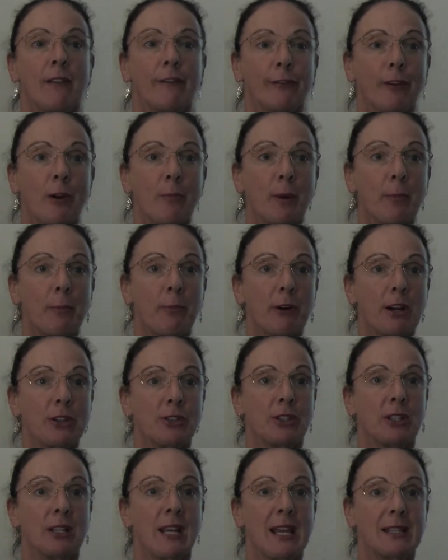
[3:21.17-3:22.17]
from
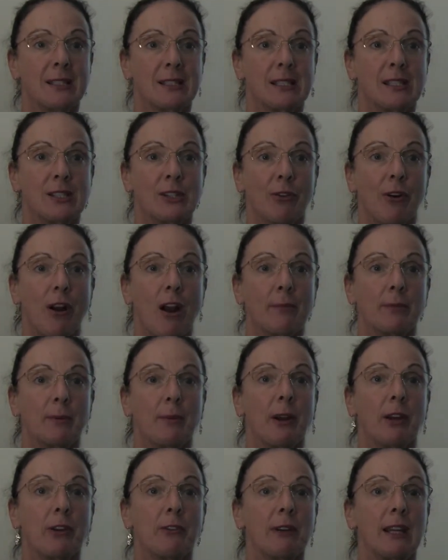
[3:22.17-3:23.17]
oppression as described
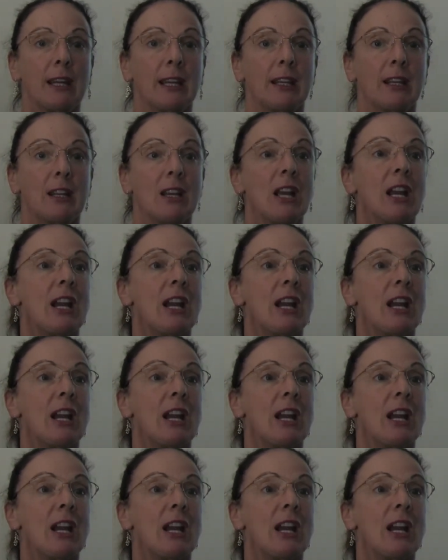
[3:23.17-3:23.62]
by Greene,